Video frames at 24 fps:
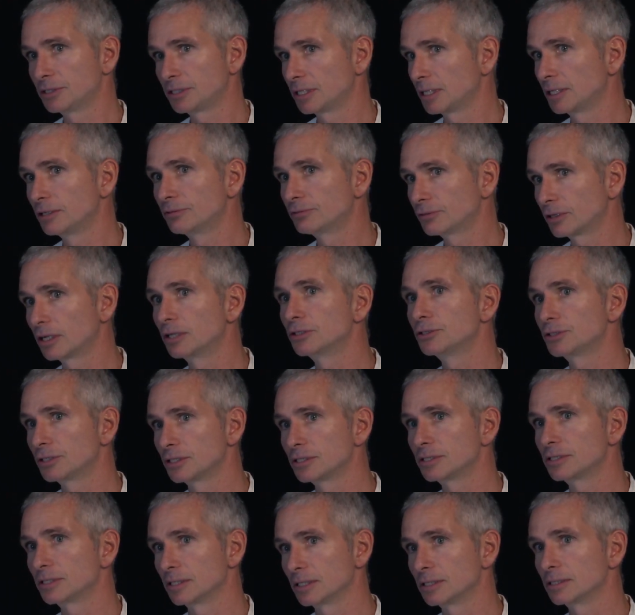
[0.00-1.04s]
state of
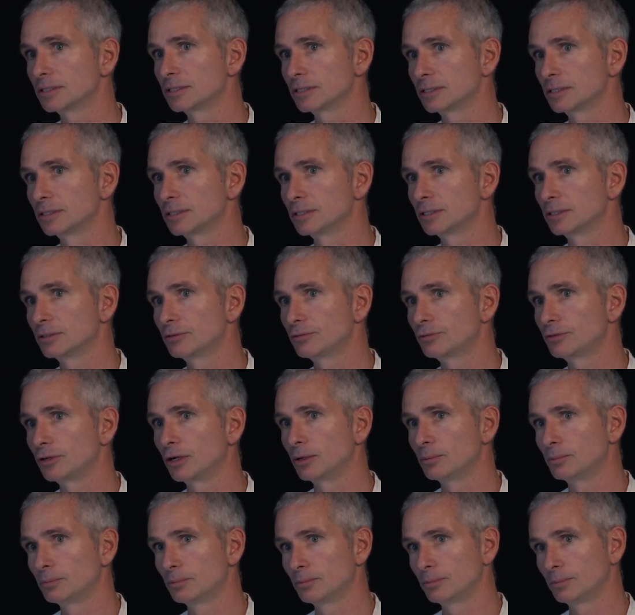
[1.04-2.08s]
consciousness
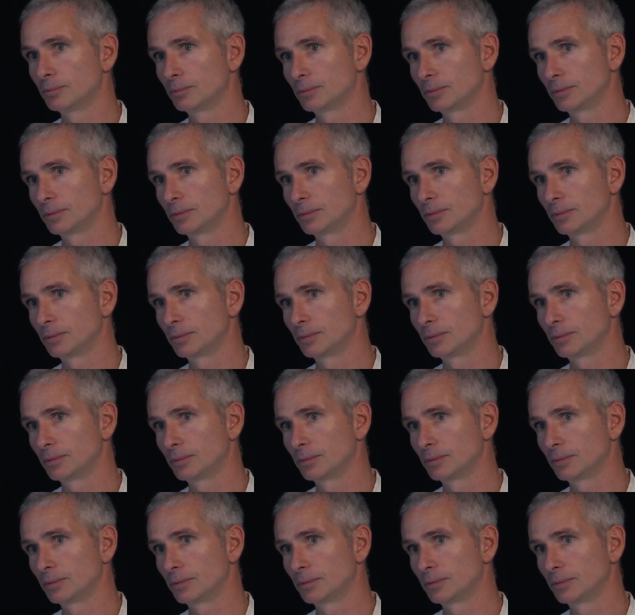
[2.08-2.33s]
from